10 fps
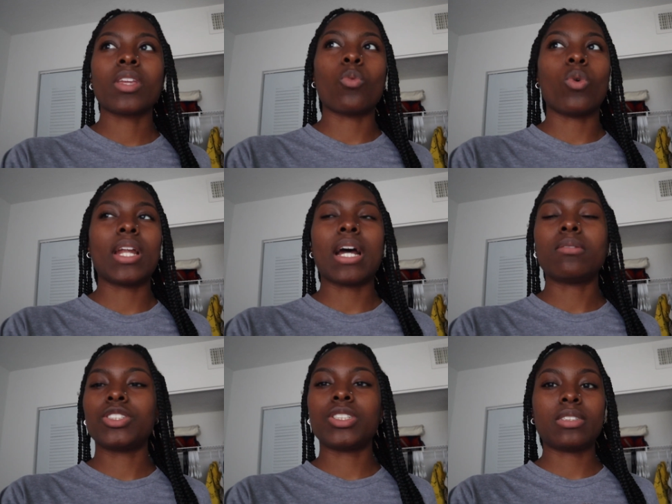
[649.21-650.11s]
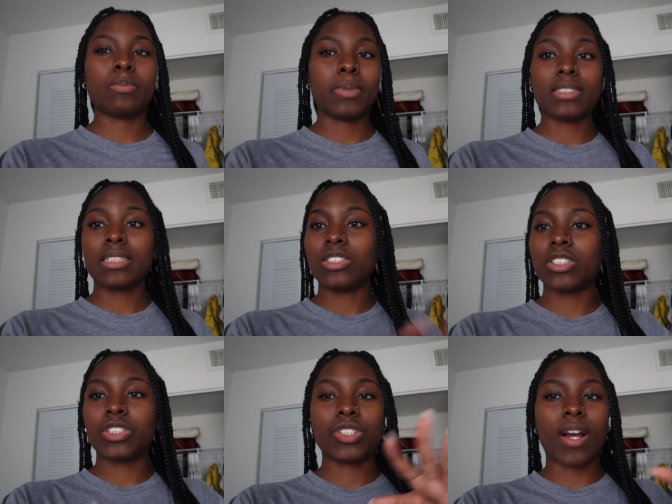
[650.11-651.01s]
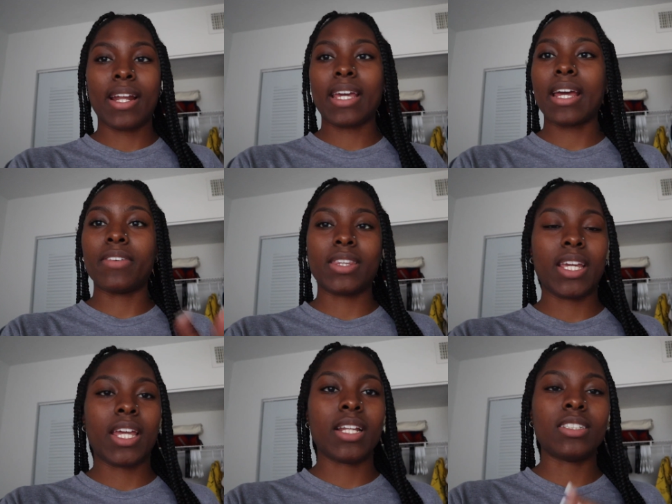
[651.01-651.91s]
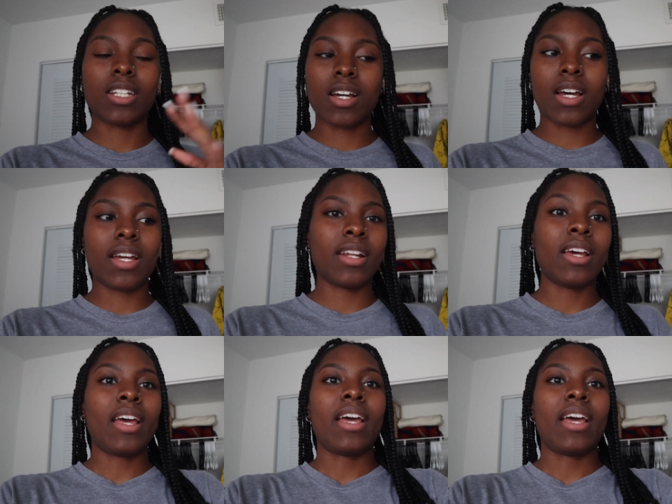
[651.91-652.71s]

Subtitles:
one, I was just busy just trying to get everything done,